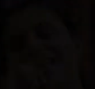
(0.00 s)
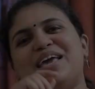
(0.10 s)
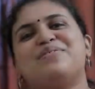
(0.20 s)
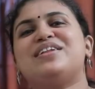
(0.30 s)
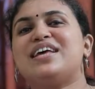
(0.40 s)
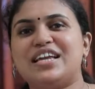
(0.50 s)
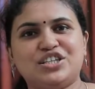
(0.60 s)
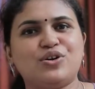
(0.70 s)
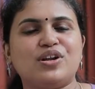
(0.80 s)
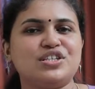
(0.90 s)
Even the
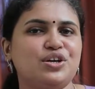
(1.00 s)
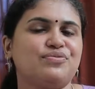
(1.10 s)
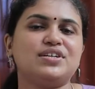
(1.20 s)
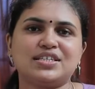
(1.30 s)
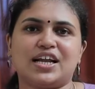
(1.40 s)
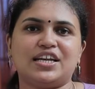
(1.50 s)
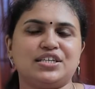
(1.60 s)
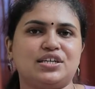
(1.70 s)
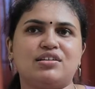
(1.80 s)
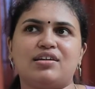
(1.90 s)
etiology of this
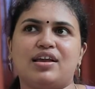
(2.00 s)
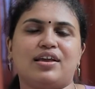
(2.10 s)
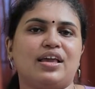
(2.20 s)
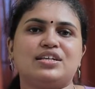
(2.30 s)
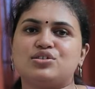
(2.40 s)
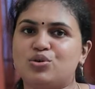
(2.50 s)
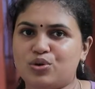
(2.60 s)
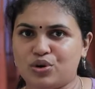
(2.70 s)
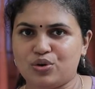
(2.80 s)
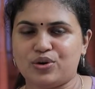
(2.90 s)
condition is
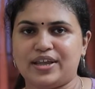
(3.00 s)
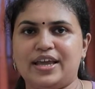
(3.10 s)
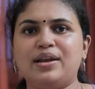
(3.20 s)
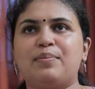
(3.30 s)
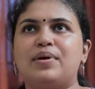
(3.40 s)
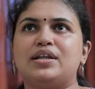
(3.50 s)
not known yet,